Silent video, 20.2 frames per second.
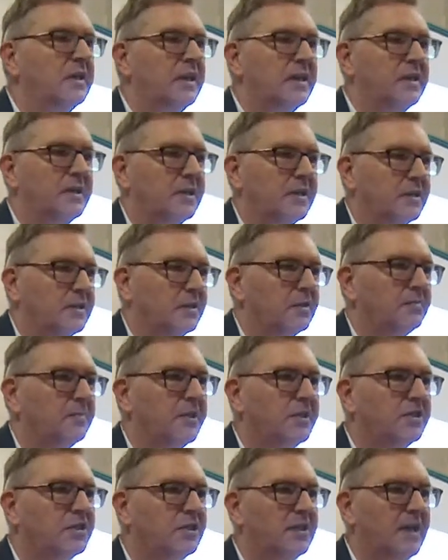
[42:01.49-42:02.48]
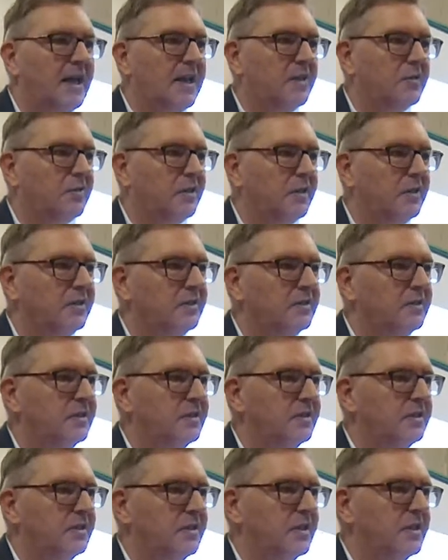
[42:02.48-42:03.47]
in a little picture gallery
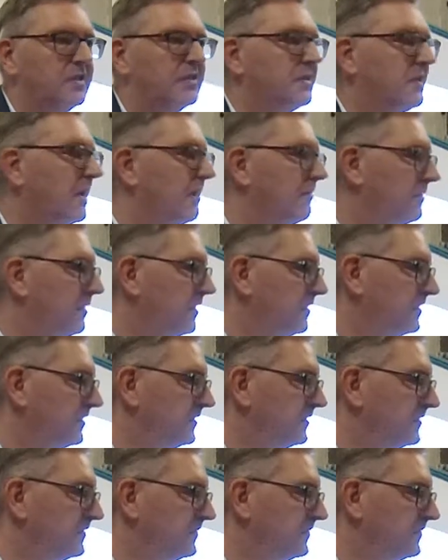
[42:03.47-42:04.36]
in South London.